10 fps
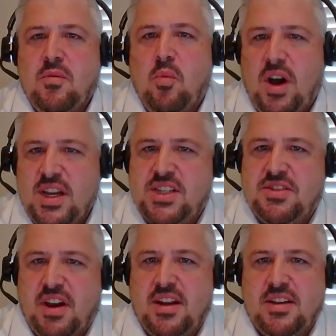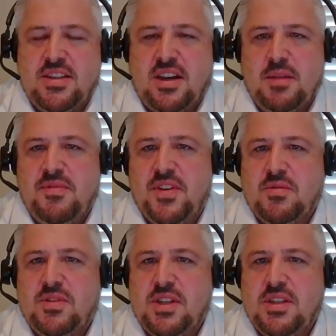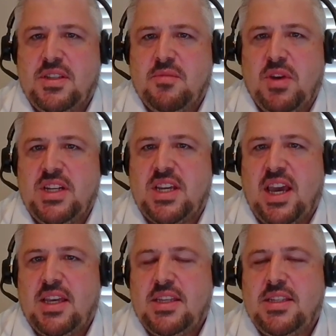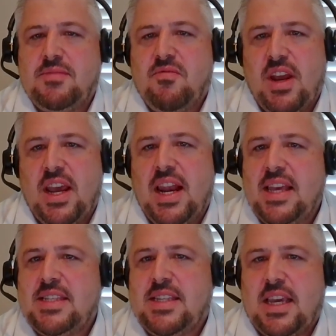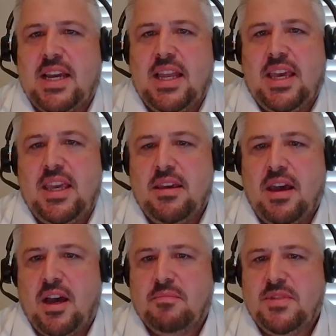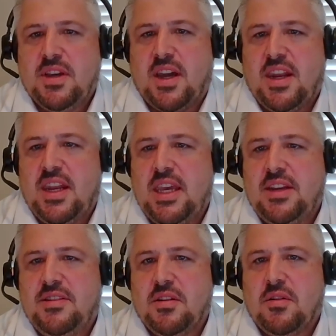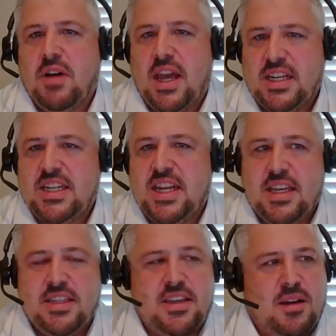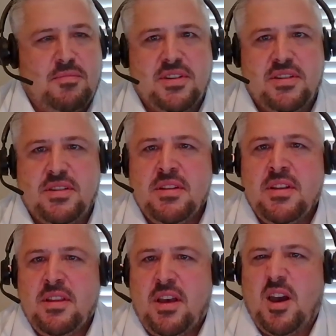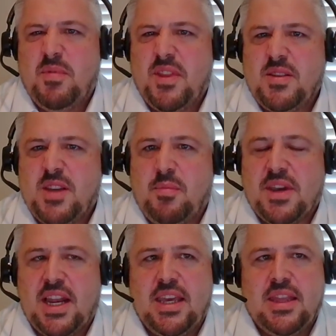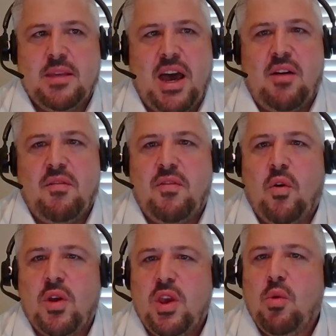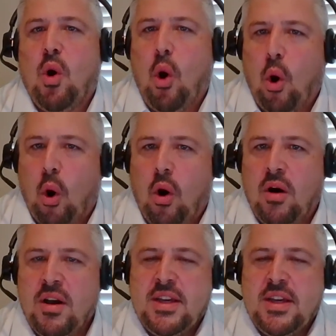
Y strainer type filters, in which case, realistically, you're going to need your engineer to come and open those up and clean them out for you, or